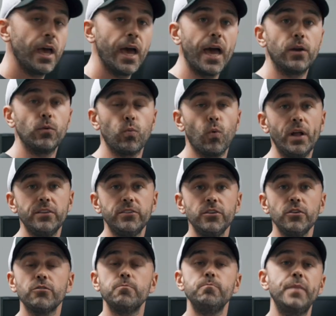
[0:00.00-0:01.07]
And once
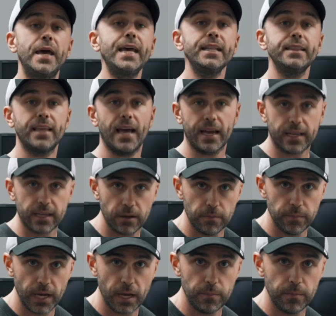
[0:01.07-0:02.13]
you've made that
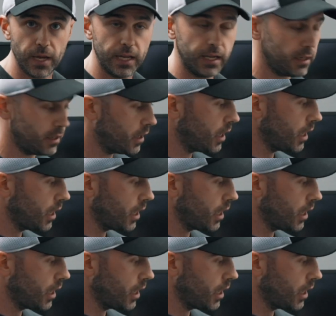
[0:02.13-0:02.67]
commitment,